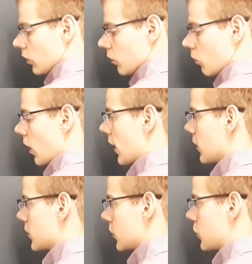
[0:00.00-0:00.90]
Y
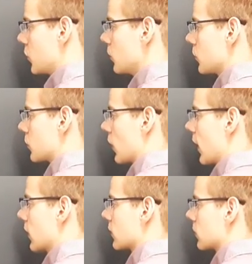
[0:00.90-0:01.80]
is a 2, so
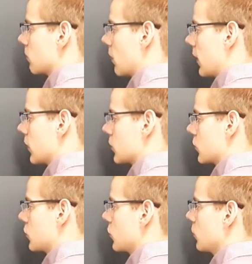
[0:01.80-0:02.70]
x minus
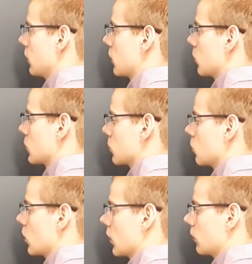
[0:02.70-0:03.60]
2 equals
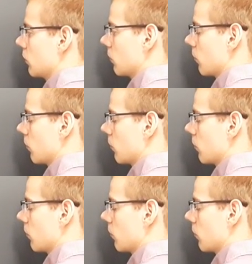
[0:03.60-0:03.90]
1.